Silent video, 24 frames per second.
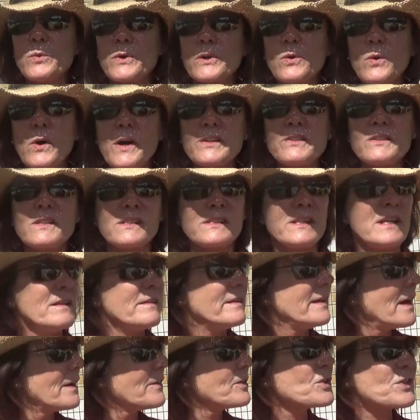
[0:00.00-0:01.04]
We're going to see
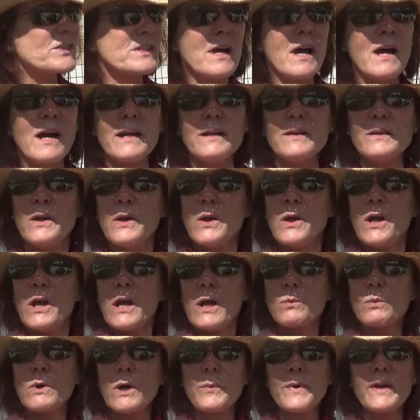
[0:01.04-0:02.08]
the other side
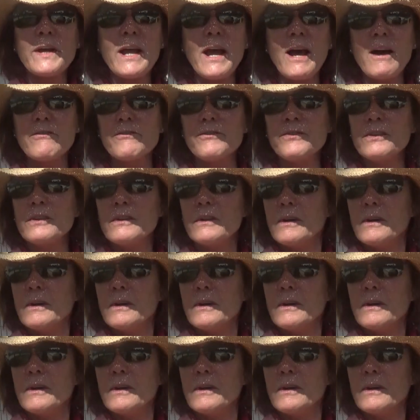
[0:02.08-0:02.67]
where we have